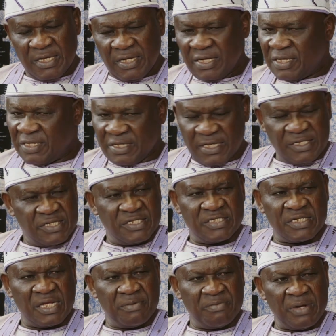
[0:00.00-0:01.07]
in this
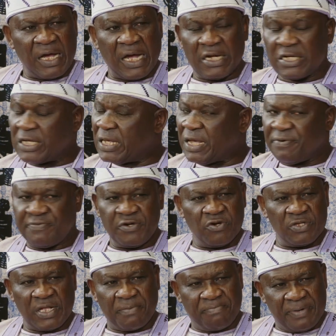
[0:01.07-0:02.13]
system and every
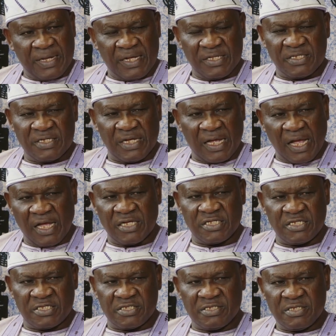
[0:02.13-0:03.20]
other place
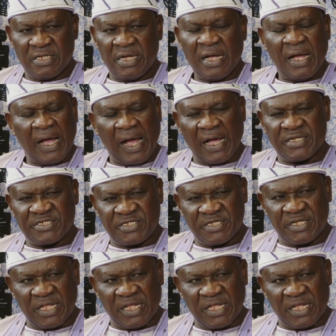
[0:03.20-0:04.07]
is I see